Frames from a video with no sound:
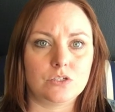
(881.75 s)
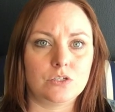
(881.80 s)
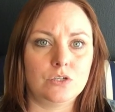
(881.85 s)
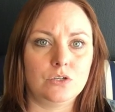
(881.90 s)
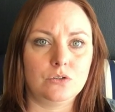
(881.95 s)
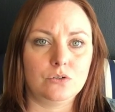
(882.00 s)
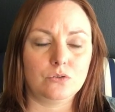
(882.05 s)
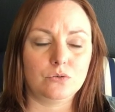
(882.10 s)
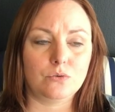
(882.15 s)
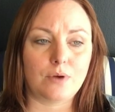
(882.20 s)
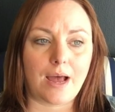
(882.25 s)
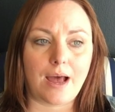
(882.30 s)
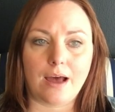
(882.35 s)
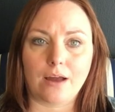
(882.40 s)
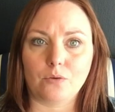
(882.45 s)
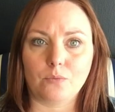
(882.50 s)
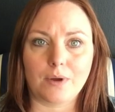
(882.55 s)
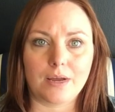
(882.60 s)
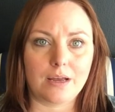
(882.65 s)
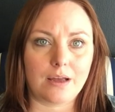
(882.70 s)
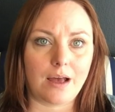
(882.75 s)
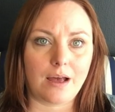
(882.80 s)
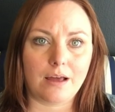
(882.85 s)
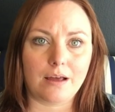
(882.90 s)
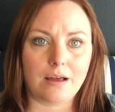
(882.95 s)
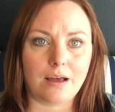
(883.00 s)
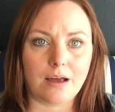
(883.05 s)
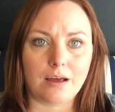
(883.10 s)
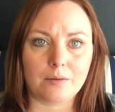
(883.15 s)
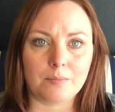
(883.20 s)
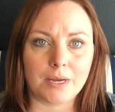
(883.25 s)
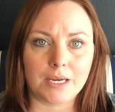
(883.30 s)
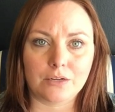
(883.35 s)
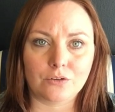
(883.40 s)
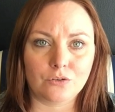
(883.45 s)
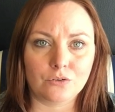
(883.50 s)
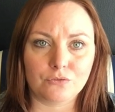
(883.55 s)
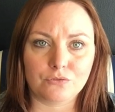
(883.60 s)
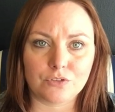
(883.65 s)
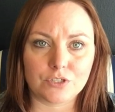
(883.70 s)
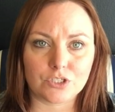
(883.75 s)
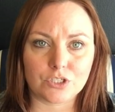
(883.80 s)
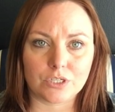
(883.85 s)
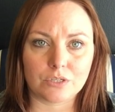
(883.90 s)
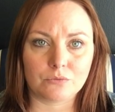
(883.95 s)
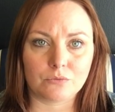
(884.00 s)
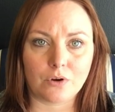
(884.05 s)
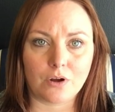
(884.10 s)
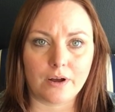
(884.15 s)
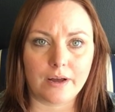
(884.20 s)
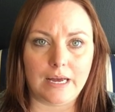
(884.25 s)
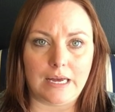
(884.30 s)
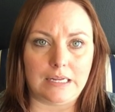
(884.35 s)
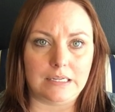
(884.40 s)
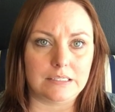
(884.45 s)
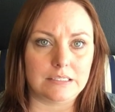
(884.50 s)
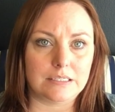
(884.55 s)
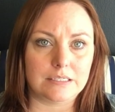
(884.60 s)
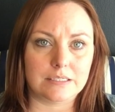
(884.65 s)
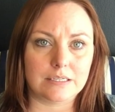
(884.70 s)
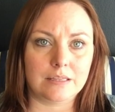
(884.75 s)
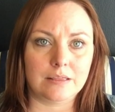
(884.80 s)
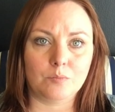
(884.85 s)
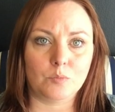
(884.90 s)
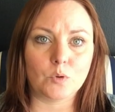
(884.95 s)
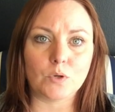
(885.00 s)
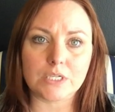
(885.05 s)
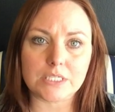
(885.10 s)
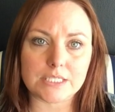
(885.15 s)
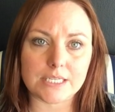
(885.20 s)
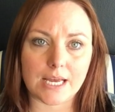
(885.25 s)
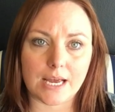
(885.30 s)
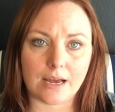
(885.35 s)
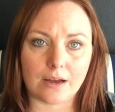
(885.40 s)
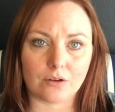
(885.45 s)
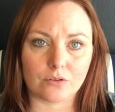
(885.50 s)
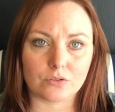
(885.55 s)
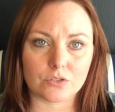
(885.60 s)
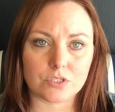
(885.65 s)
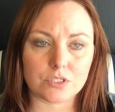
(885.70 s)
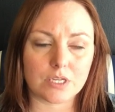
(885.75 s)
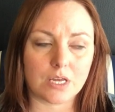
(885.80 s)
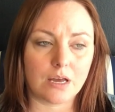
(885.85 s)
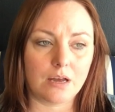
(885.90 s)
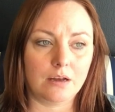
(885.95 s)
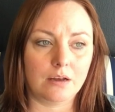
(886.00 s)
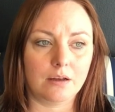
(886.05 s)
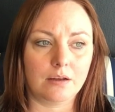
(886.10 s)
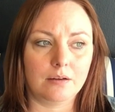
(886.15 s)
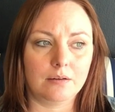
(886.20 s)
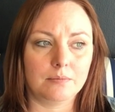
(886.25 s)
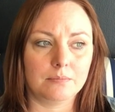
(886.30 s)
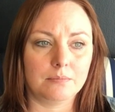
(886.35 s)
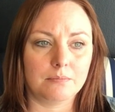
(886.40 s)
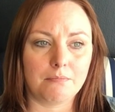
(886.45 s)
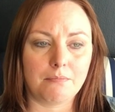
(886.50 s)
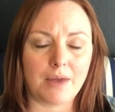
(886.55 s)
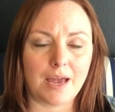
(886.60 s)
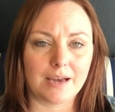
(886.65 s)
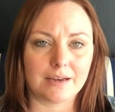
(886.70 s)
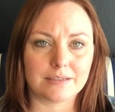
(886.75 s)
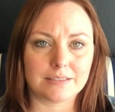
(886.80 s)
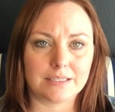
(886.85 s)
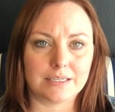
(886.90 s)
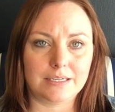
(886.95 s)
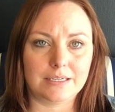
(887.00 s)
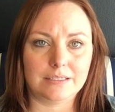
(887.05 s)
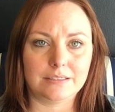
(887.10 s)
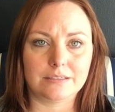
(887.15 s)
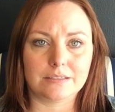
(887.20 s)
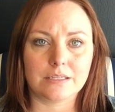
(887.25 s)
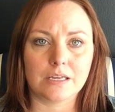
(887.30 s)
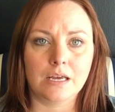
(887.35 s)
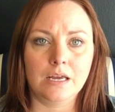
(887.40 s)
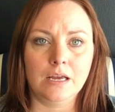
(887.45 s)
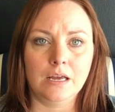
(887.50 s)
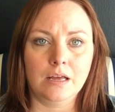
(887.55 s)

how to make new fishing rods is in the Boy Scouts magazines.